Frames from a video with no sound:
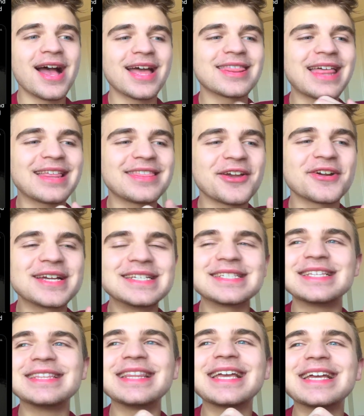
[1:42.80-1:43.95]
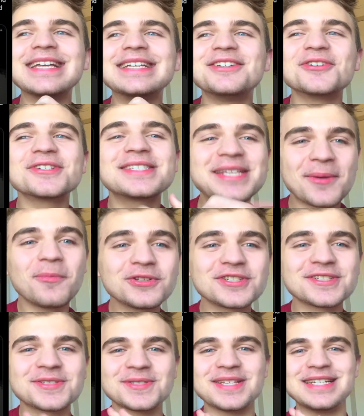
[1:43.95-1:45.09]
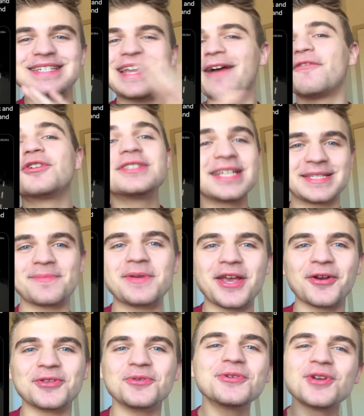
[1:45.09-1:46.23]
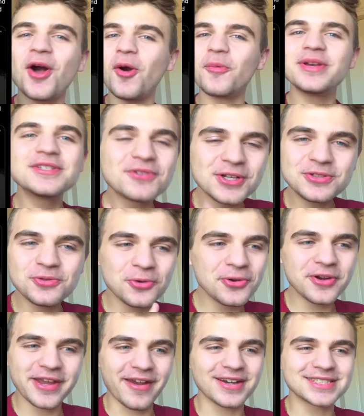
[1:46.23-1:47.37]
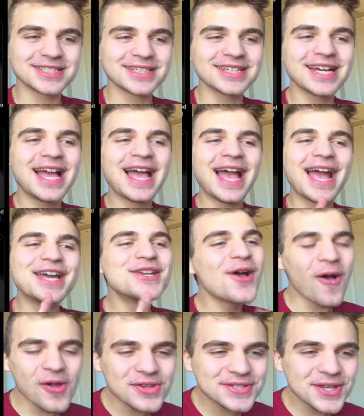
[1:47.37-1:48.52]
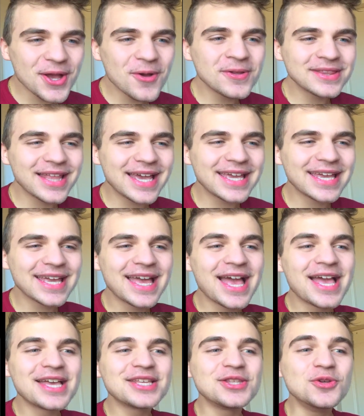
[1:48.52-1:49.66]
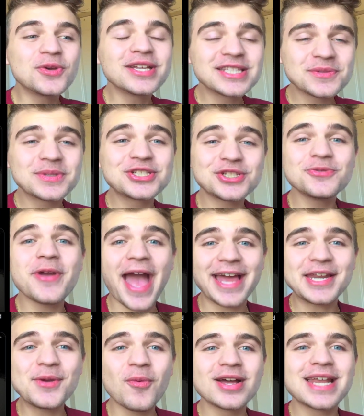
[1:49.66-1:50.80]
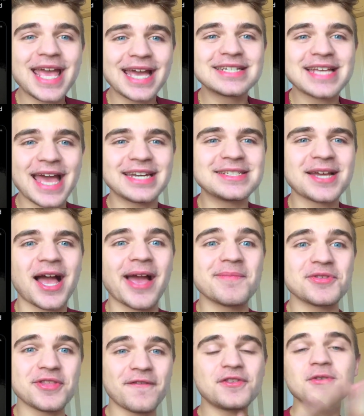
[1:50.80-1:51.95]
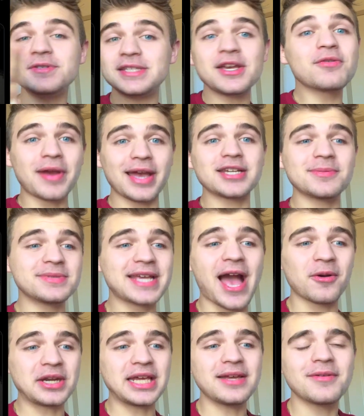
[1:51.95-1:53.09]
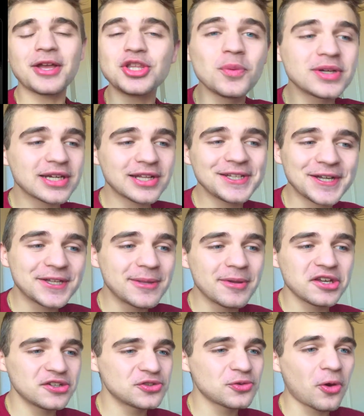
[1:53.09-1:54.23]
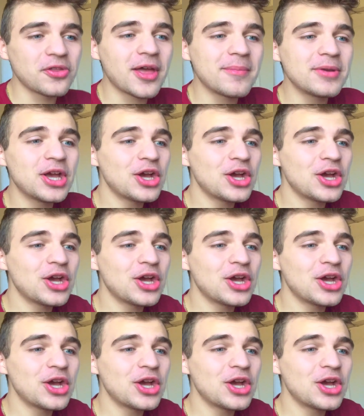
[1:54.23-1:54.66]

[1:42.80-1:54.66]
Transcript: that there is like your sim will just never disappear. You can always control your character and also like you can switch to anyone and anytime. If you see a random townie and you want to click on them and control them,